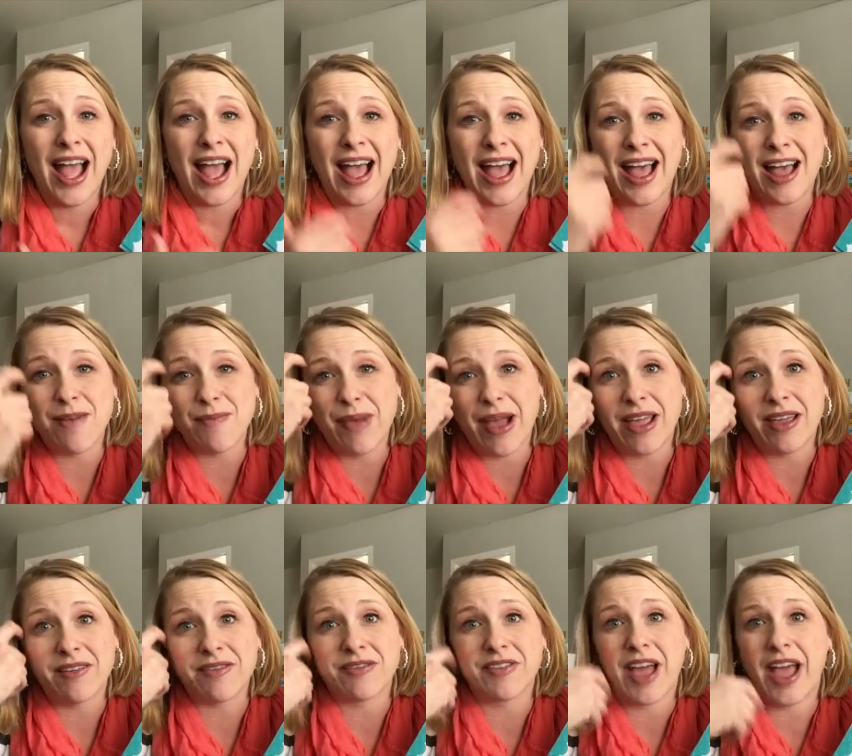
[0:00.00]

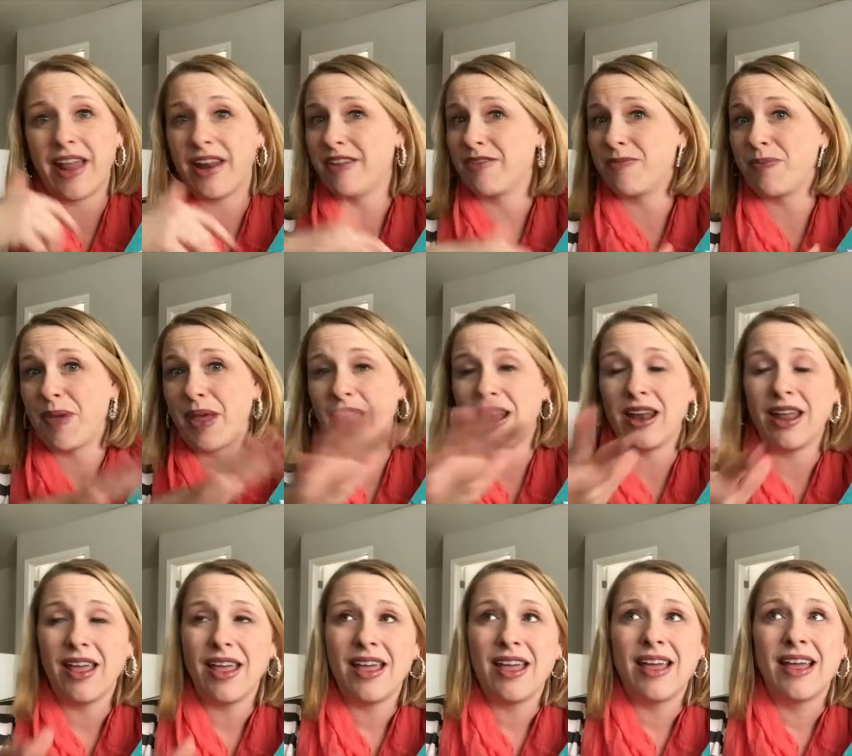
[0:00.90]
I've kind of been
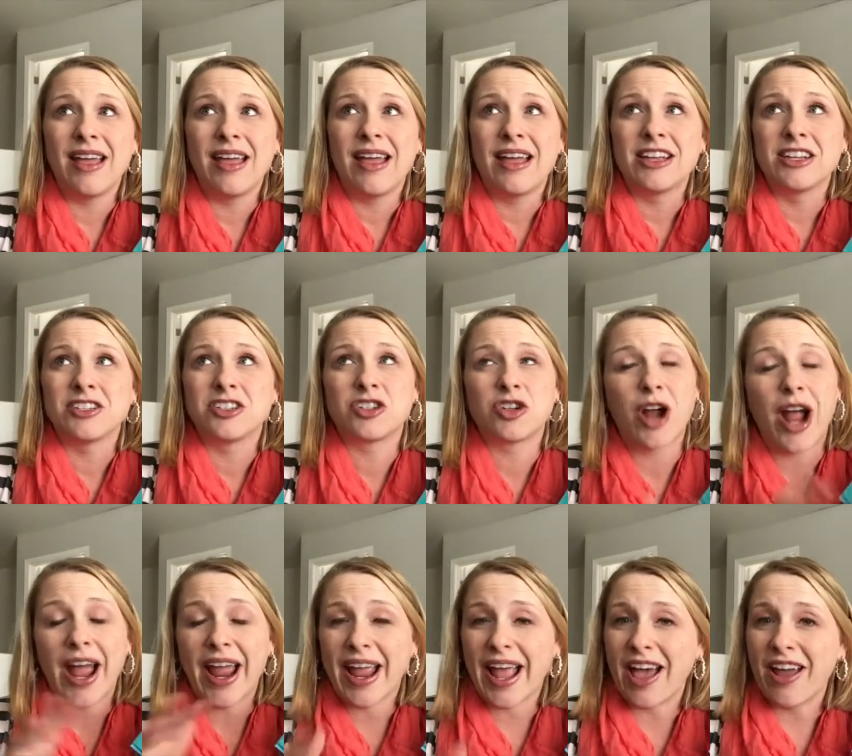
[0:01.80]

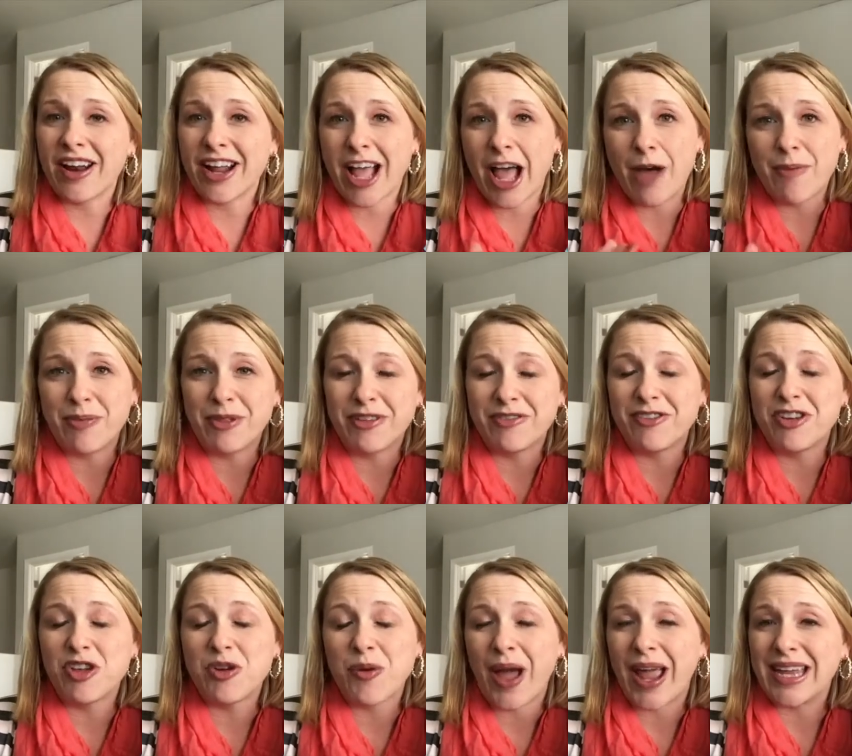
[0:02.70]
trying out a couple of
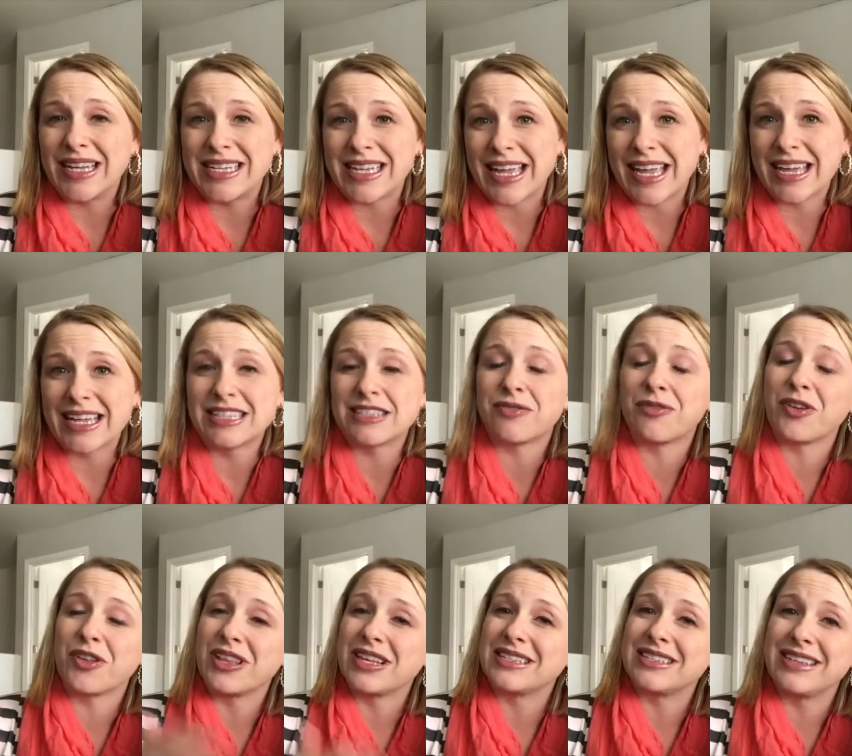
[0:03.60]
new ideas
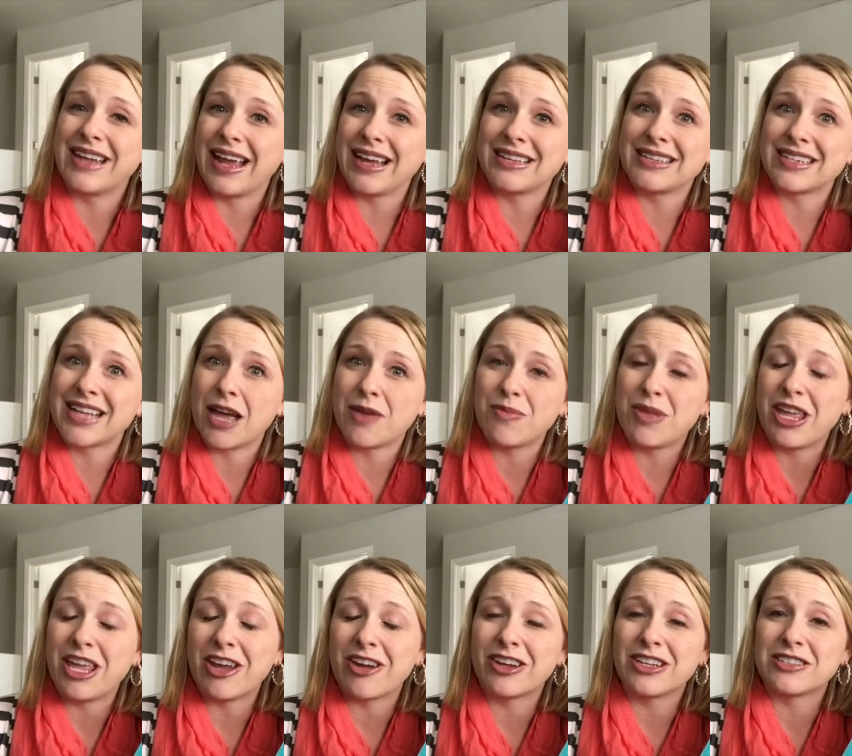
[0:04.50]
for this next
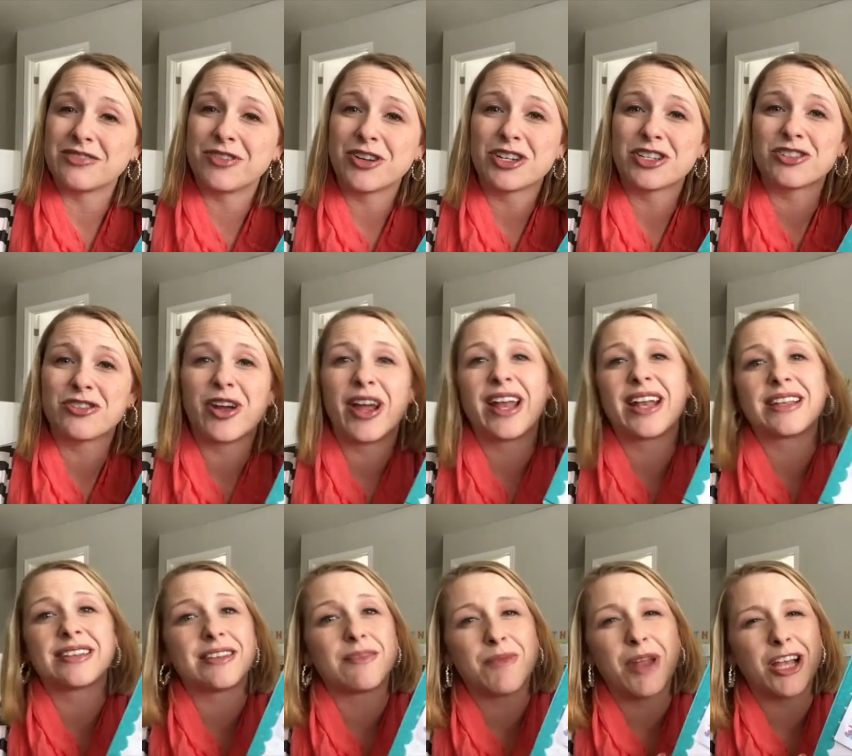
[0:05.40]
coming year as first grade,
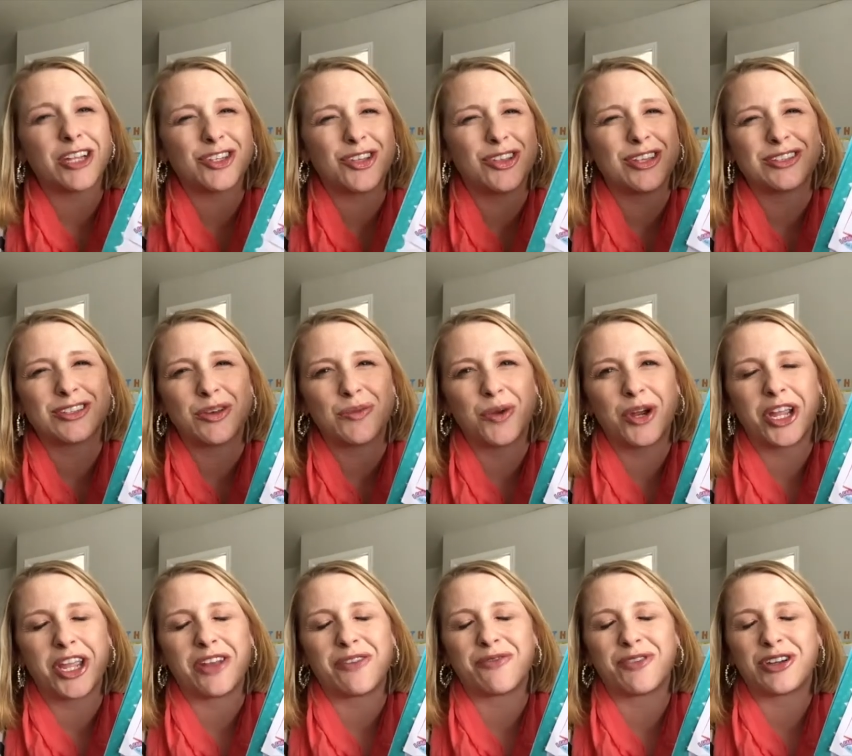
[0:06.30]
because I'm not sure this will
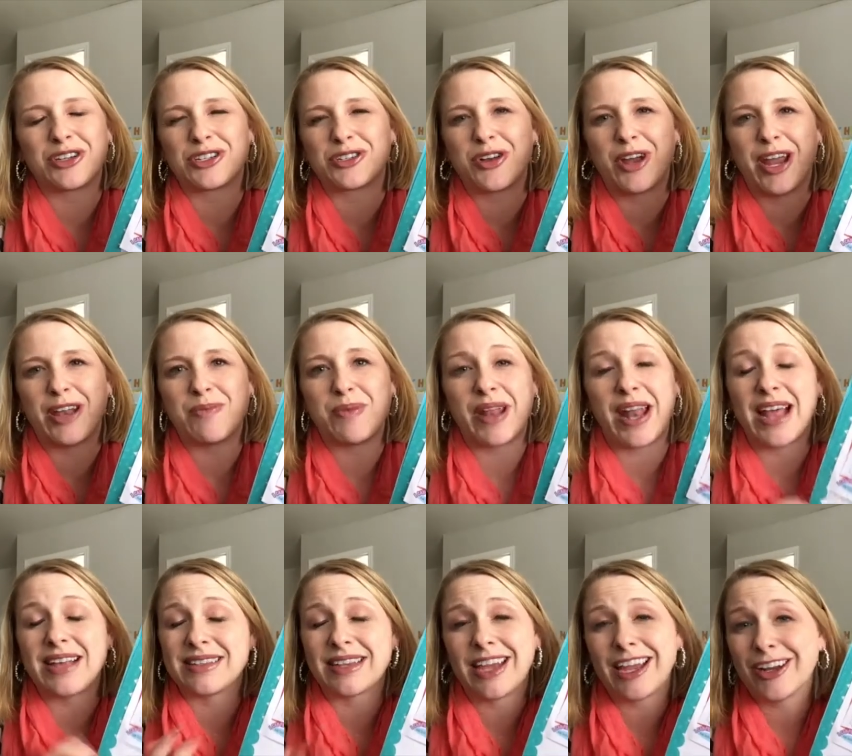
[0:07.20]
work in first grade, but
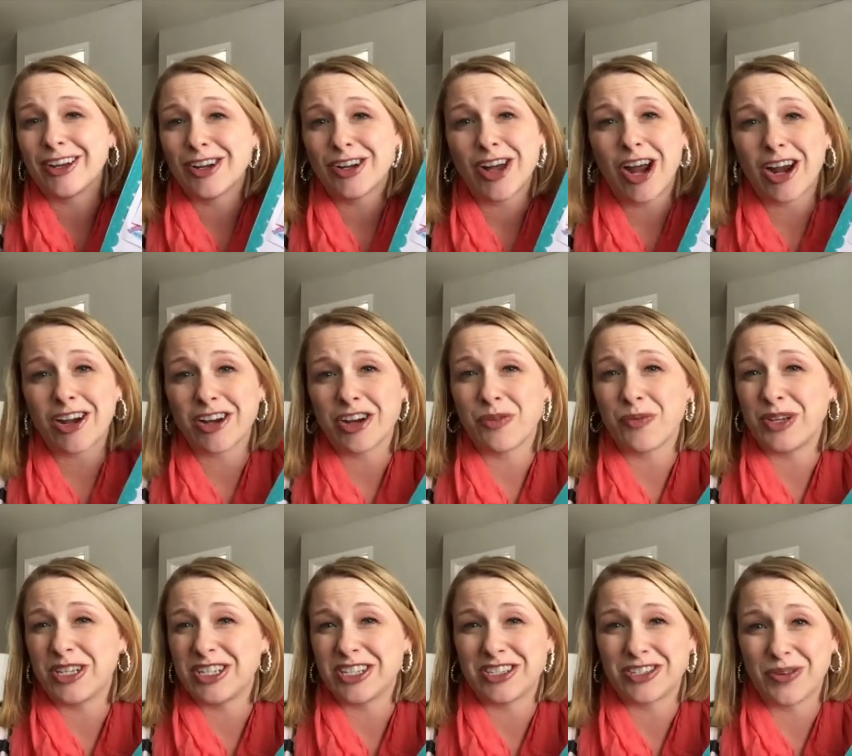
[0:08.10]
as a kindergartner
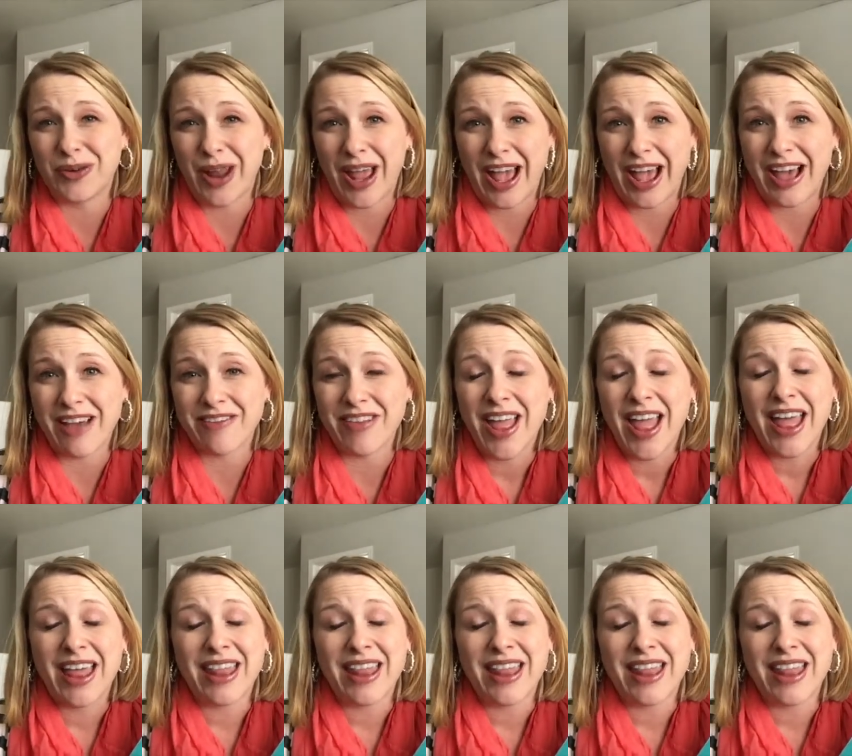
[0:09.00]
we just don't have